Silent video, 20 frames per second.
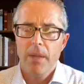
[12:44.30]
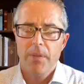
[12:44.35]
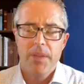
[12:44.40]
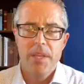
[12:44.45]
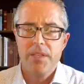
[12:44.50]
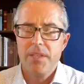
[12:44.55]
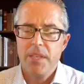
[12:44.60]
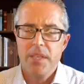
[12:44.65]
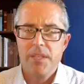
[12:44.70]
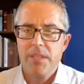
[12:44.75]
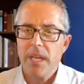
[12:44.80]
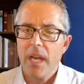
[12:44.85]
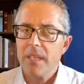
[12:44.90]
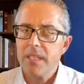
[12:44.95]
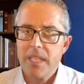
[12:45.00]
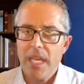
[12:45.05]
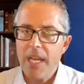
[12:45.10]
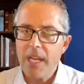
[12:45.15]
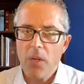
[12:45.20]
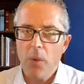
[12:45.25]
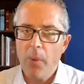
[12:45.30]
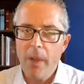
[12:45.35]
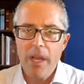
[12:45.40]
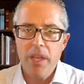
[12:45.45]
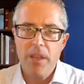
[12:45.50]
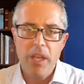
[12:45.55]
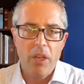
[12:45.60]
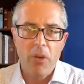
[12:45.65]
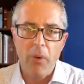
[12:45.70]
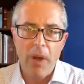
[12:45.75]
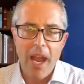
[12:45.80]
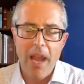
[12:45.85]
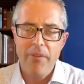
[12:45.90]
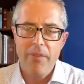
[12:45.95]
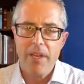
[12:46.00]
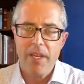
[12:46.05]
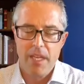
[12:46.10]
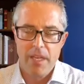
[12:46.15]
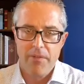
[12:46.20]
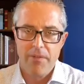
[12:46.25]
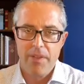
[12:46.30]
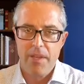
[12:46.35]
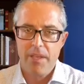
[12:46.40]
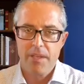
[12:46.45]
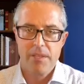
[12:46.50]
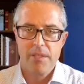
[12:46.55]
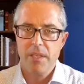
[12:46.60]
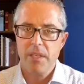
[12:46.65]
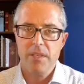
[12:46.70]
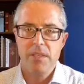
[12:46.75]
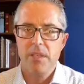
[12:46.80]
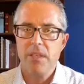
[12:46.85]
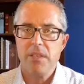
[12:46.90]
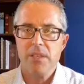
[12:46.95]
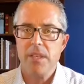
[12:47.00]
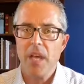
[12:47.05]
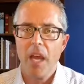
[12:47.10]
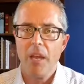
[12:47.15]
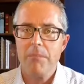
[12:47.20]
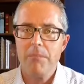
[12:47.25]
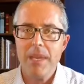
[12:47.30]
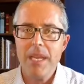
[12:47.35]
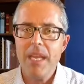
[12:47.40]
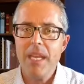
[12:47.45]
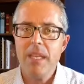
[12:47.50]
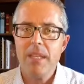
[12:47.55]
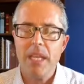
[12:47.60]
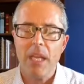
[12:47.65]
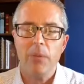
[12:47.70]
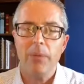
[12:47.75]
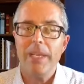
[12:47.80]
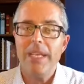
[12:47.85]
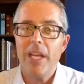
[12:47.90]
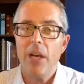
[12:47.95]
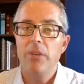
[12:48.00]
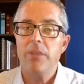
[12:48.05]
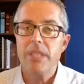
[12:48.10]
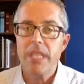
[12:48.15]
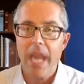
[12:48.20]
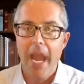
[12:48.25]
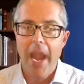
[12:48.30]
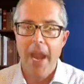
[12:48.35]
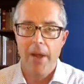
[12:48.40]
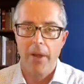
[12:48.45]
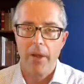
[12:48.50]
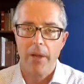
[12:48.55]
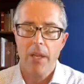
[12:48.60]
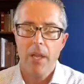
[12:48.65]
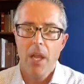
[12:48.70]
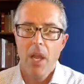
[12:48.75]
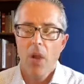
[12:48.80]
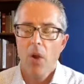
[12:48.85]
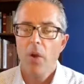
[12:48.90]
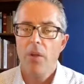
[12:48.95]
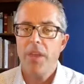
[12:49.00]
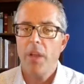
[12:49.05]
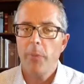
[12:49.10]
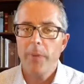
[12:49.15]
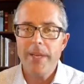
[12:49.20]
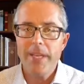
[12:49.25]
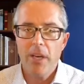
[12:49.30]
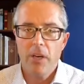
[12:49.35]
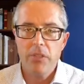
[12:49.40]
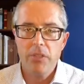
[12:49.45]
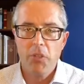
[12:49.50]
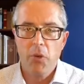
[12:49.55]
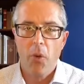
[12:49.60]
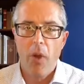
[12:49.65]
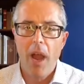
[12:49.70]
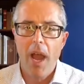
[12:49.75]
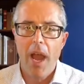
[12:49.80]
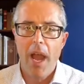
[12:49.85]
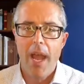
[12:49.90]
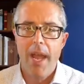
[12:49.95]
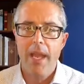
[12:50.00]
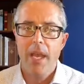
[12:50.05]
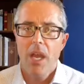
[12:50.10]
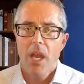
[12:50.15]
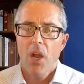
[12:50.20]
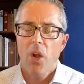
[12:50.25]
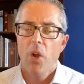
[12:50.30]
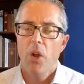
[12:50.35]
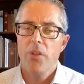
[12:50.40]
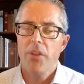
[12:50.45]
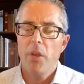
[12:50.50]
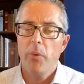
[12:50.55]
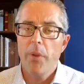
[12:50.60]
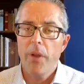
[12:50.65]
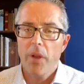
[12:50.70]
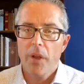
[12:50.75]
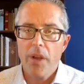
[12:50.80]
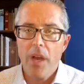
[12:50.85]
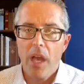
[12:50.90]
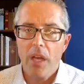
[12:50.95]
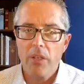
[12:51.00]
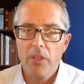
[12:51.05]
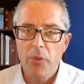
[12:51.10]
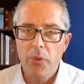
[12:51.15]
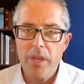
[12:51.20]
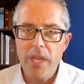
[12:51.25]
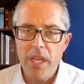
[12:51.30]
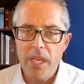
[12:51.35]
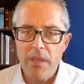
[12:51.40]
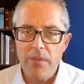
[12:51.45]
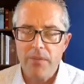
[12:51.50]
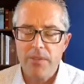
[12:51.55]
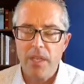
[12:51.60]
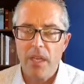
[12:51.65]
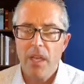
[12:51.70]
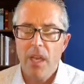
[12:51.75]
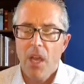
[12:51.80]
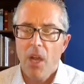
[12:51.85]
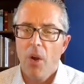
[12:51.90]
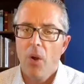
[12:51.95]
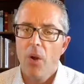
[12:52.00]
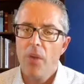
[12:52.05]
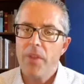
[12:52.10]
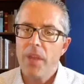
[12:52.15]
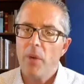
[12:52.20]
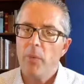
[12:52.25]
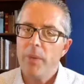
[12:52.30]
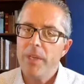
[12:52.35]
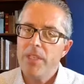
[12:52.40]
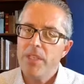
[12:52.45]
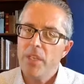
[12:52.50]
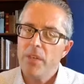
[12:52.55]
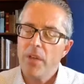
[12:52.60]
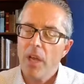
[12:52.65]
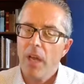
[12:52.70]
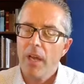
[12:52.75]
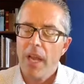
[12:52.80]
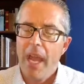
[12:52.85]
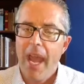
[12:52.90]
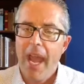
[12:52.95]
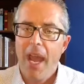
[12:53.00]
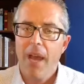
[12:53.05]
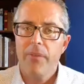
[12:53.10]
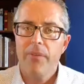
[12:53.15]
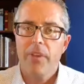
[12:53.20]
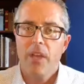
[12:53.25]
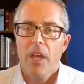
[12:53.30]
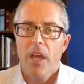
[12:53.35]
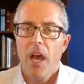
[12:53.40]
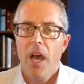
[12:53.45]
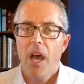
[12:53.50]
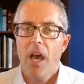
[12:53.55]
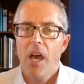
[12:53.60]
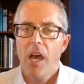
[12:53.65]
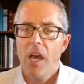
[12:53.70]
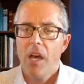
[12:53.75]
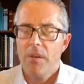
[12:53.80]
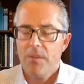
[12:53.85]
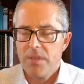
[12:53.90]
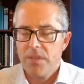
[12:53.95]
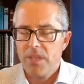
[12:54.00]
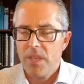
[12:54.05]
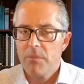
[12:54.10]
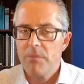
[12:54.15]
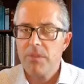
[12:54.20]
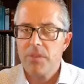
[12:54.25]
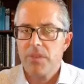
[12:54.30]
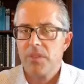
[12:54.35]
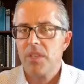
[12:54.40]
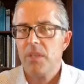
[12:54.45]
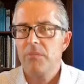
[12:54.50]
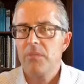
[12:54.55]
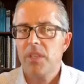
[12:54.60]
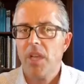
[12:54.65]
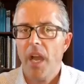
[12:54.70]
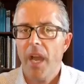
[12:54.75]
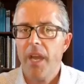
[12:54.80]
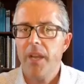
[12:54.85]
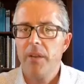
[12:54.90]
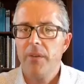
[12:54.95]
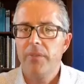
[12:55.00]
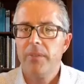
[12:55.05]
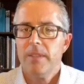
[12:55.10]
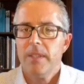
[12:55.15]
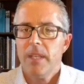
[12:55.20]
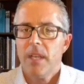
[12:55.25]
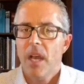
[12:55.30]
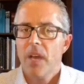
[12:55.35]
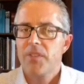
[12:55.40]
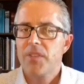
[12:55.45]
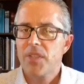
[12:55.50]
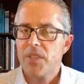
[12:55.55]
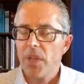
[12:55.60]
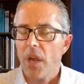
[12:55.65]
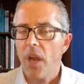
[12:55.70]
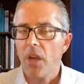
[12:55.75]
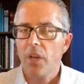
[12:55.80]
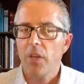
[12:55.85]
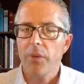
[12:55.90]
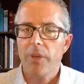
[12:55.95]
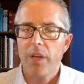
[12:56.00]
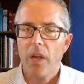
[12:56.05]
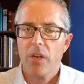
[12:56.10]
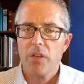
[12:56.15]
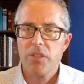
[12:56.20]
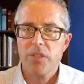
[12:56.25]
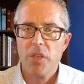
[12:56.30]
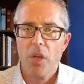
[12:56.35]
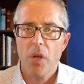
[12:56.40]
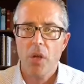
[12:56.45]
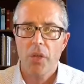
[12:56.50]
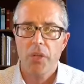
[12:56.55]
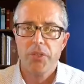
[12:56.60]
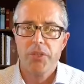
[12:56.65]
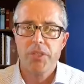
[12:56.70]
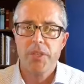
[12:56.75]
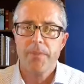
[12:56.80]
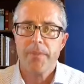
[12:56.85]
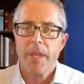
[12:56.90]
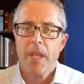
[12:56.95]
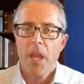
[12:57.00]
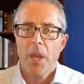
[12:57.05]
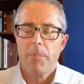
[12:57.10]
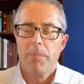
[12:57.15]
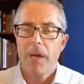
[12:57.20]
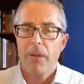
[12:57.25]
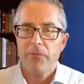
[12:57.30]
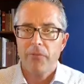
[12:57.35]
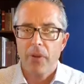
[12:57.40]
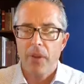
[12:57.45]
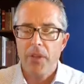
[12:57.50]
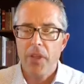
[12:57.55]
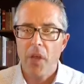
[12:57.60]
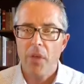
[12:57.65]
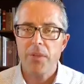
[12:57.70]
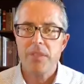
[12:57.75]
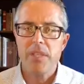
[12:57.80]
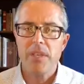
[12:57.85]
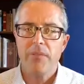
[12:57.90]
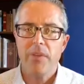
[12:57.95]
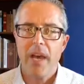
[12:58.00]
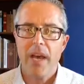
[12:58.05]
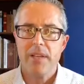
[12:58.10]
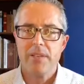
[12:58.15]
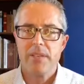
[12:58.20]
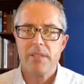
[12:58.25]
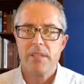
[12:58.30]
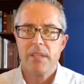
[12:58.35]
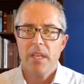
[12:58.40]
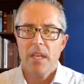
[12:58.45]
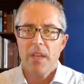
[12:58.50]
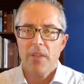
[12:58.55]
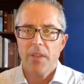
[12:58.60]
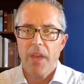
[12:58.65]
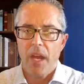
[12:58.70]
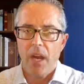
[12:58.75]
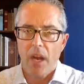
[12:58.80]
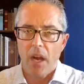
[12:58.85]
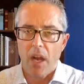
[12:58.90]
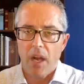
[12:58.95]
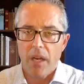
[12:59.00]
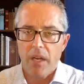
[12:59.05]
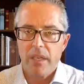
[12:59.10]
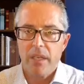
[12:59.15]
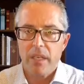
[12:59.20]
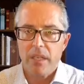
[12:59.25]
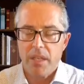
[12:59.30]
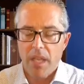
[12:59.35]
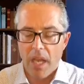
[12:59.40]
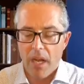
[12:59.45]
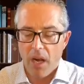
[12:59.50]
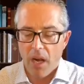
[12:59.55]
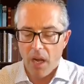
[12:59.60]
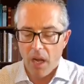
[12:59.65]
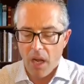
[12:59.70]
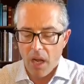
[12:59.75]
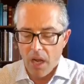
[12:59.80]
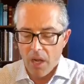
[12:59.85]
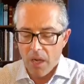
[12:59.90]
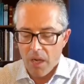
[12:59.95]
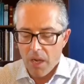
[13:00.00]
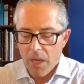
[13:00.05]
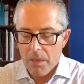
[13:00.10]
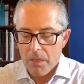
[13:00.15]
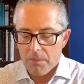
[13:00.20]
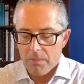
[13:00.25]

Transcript: This does not take away the gravity of this. This does not mean that we don't care or that we don't cry or that we are not grieved or that we do not have uh, some, some kind of, of sorrow in our souls. But for those of us that are, that are